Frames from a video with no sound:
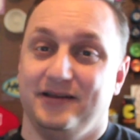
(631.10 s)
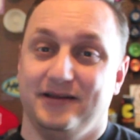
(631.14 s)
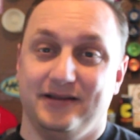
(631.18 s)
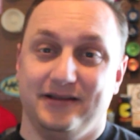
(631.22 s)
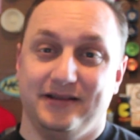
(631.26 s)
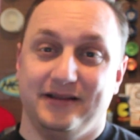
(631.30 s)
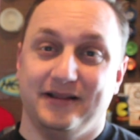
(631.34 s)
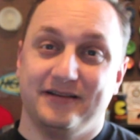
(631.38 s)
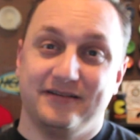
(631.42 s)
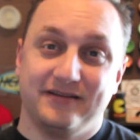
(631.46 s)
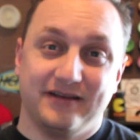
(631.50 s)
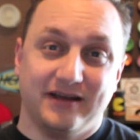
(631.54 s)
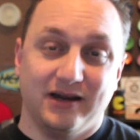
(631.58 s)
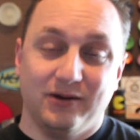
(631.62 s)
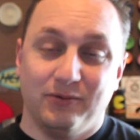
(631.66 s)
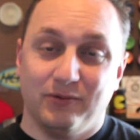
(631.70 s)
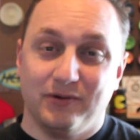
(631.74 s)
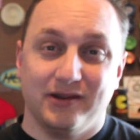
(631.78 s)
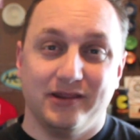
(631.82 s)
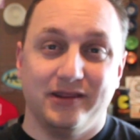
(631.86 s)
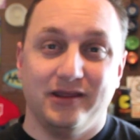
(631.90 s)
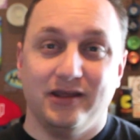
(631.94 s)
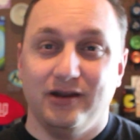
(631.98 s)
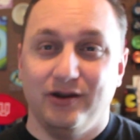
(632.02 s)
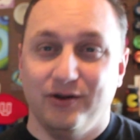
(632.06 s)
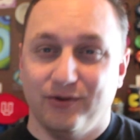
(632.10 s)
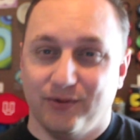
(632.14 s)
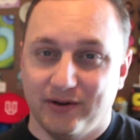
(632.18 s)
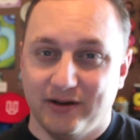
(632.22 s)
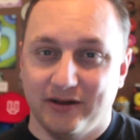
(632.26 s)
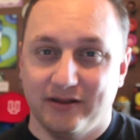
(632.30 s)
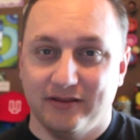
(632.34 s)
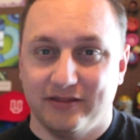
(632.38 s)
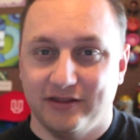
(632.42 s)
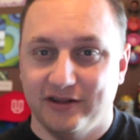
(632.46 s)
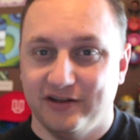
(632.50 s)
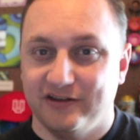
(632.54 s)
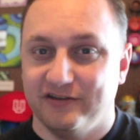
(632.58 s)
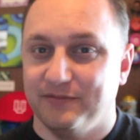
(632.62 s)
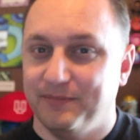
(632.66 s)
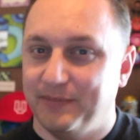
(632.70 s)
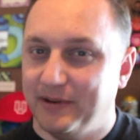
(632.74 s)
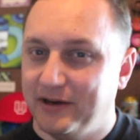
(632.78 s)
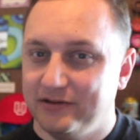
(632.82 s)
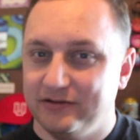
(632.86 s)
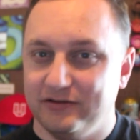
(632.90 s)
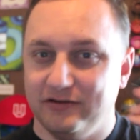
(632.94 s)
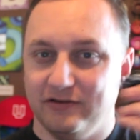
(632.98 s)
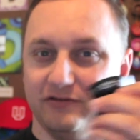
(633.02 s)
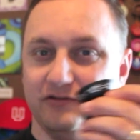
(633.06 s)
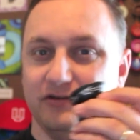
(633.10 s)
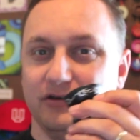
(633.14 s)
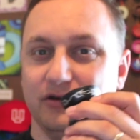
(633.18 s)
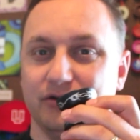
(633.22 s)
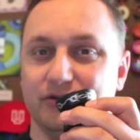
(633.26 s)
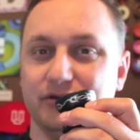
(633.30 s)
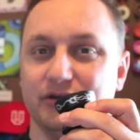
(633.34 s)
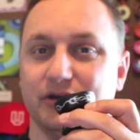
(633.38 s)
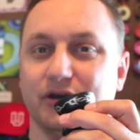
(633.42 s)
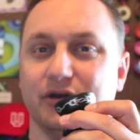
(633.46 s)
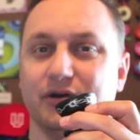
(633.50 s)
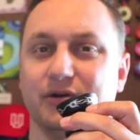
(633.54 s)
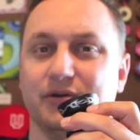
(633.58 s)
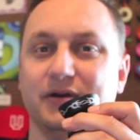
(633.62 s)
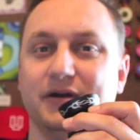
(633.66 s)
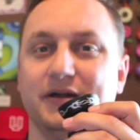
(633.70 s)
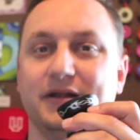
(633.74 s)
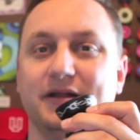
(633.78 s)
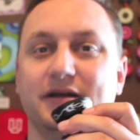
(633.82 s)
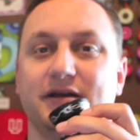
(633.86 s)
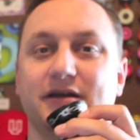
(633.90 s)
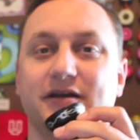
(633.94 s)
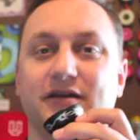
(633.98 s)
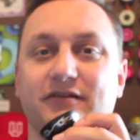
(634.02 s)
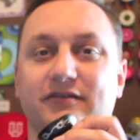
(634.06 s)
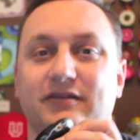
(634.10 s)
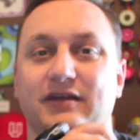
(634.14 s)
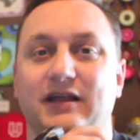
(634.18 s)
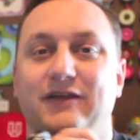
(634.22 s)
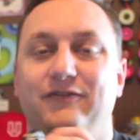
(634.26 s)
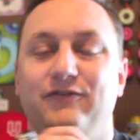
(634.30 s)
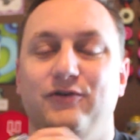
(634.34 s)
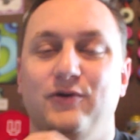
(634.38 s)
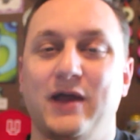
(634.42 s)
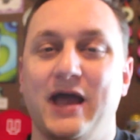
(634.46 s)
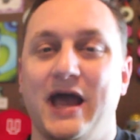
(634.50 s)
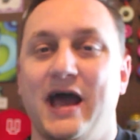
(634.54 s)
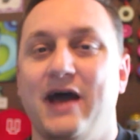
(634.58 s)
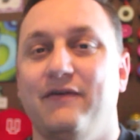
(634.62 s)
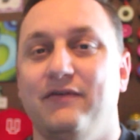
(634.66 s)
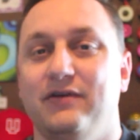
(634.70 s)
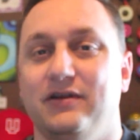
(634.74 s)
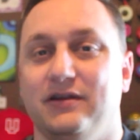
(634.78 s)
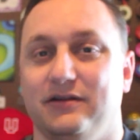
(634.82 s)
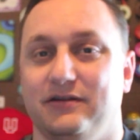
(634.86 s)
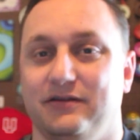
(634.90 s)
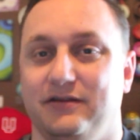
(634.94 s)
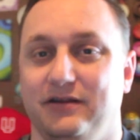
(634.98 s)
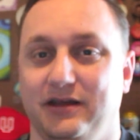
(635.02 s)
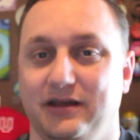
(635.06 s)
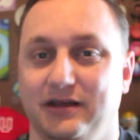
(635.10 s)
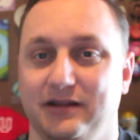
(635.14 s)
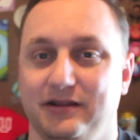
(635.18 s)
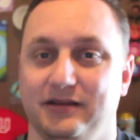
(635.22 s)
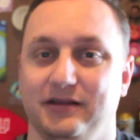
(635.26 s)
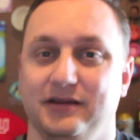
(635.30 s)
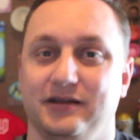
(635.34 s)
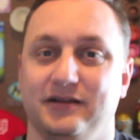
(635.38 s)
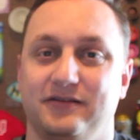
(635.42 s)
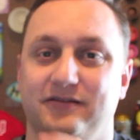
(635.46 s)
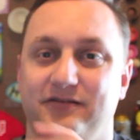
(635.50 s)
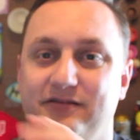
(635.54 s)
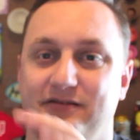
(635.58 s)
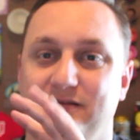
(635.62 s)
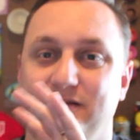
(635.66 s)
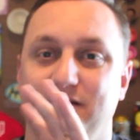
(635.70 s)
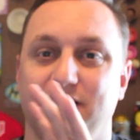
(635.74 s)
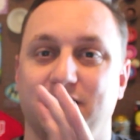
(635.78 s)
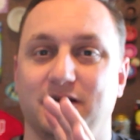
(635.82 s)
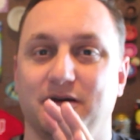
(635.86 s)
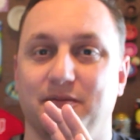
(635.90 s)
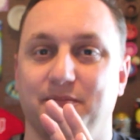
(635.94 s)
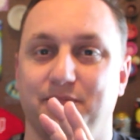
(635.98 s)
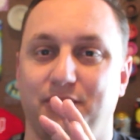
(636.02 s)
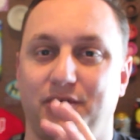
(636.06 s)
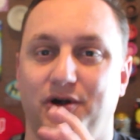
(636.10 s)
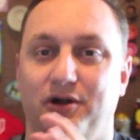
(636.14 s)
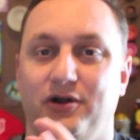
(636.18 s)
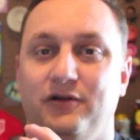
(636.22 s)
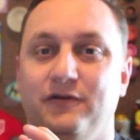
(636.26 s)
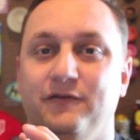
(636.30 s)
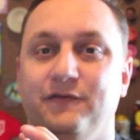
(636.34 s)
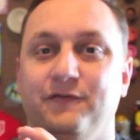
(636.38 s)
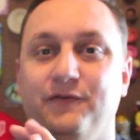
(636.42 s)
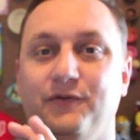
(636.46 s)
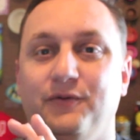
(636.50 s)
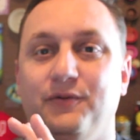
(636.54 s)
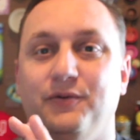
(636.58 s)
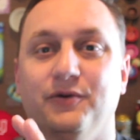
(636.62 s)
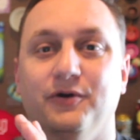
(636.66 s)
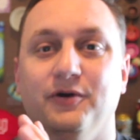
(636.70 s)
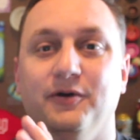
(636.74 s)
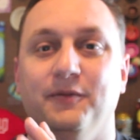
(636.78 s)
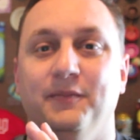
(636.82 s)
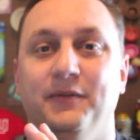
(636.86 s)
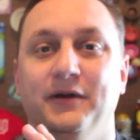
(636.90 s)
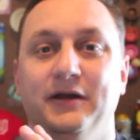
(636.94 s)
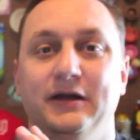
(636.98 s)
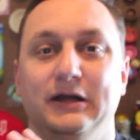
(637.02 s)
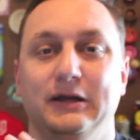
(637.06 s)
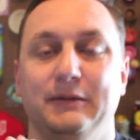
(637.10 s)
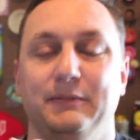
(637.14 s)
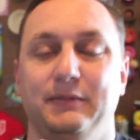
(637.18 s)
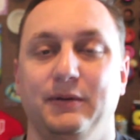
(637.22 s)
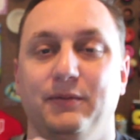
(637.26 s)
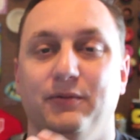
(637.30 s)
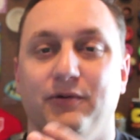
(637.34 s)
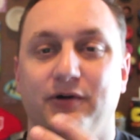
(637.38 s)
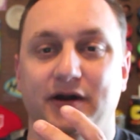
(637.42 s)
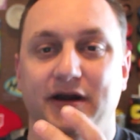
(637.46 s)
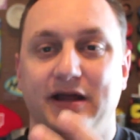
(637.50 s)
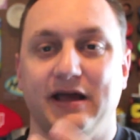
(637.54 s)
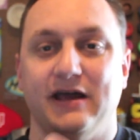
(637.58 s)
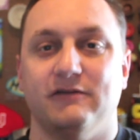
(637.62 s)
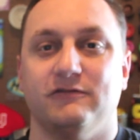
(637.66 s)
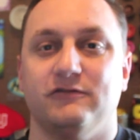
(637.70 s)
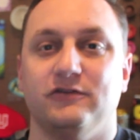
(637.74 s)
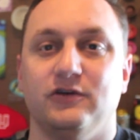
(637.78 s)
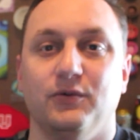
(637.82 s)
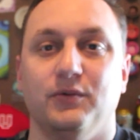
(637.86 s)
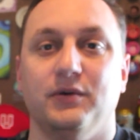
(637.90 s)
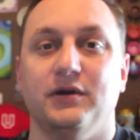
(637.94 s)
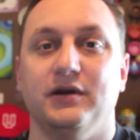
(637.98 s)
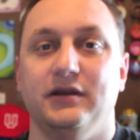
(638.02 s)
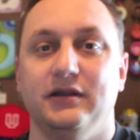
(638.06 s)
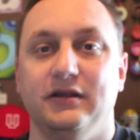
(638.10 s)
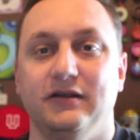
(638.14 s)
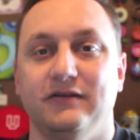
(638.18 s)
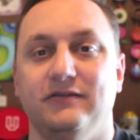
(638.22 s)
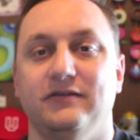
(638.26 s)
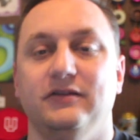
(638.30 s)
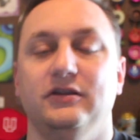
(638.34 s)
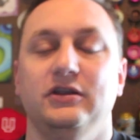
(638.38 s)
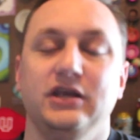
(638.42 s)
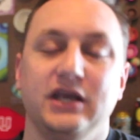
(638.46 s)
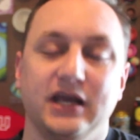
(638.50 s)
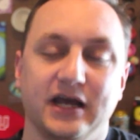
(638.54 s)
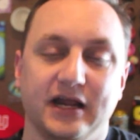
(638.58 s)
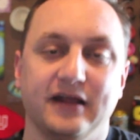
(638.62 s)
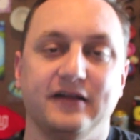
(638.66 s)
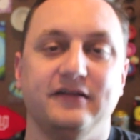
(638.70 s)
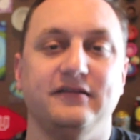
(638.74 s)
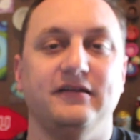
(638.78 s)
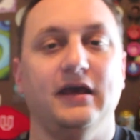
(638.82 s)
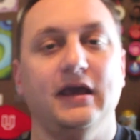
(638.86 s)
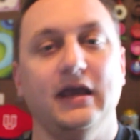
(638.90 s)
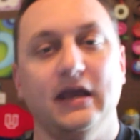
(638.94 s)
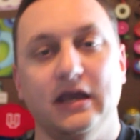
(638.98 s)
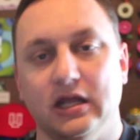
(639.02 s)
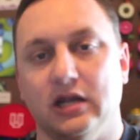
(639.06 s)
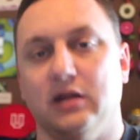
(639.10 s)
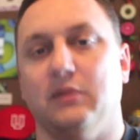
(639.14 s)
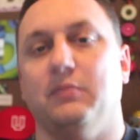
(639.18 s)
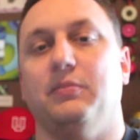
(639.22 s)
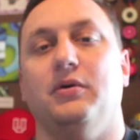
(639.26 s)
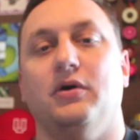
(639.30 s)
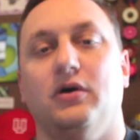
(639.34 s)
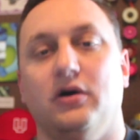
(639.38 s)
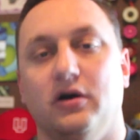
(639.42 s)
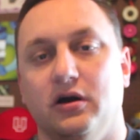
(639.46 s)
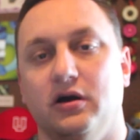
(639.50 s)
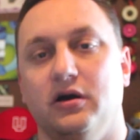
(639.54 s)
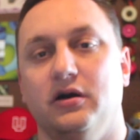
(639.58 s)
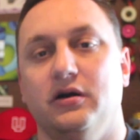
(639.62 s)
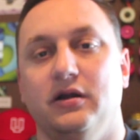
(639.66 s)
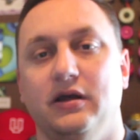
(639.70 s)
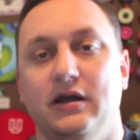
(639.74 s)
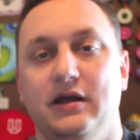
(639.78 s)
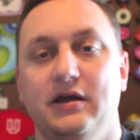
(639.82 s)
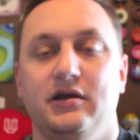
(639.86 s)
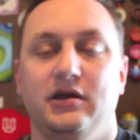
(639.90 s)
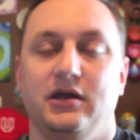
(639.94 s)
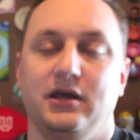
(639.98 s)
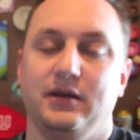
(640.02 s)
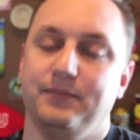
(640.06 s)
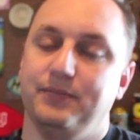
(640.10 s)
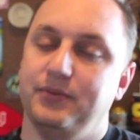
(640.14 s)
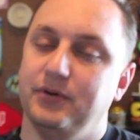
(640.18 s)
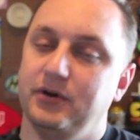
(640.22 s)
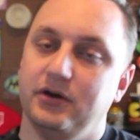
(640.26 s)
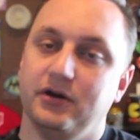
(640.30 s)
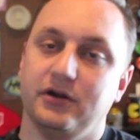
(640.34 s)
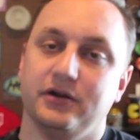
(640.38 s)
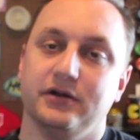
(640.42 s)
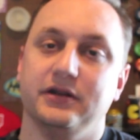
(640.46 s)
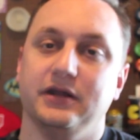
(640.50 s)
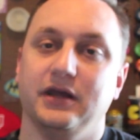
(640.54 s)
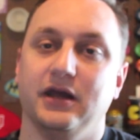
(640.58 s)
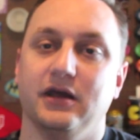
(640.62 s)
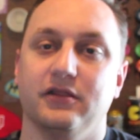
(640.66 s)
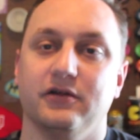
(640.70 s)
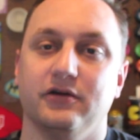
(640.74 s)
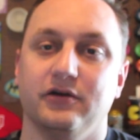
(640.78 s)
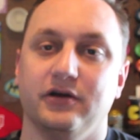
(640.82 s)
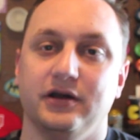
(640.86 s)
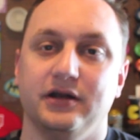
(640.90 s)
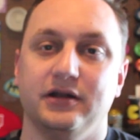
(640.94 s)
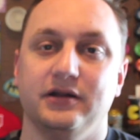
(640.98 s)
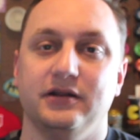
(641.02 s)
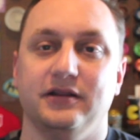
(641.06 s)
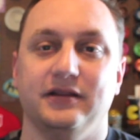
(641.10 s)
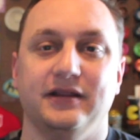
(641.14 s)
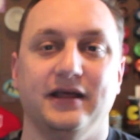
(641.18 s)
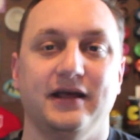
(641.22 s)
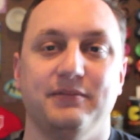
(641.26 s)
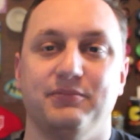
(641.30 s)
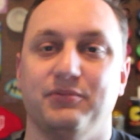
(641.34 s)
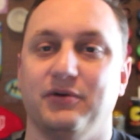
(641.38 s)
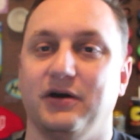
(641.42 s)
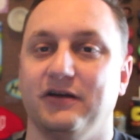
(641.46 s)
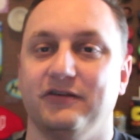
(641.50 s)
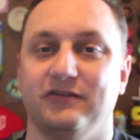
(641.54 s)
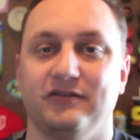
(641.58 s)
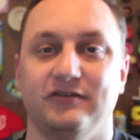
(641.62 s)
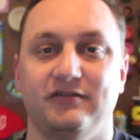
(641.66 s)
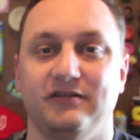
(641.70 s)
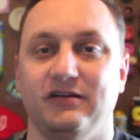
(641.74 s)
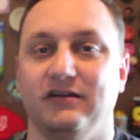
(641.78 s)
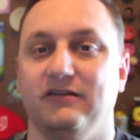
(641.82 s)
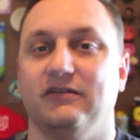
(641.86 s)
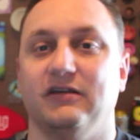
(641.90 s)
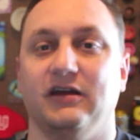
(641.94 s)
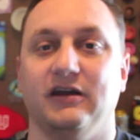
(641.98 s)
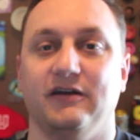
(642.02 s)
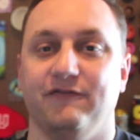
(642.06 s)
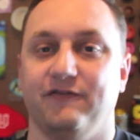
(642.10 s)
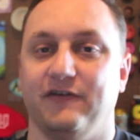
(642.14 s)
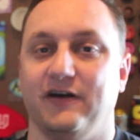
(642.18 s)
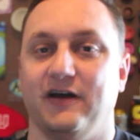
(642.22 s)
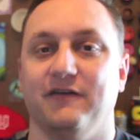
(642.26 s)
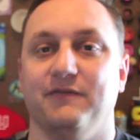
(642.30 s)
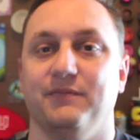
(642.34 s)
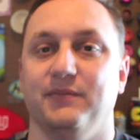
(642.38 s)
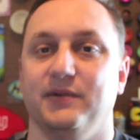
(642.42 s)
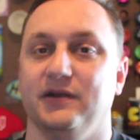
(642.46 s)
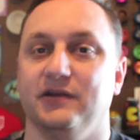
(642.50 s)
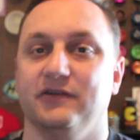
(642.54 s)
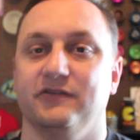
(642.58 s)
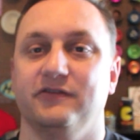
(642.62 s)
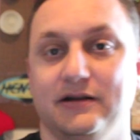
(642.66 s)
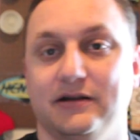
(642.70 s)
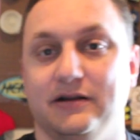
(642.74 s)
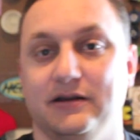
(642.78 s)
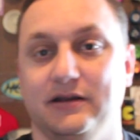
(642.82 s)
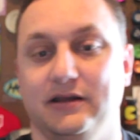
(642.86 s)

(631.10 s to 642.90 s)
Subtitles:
that's kind of one of the annoying things about this yo-yo, is that if you have it in its ball form, people are going to ask you what it is, and then you got to take it apart and put it all together in, and that process takes like 5 minutes.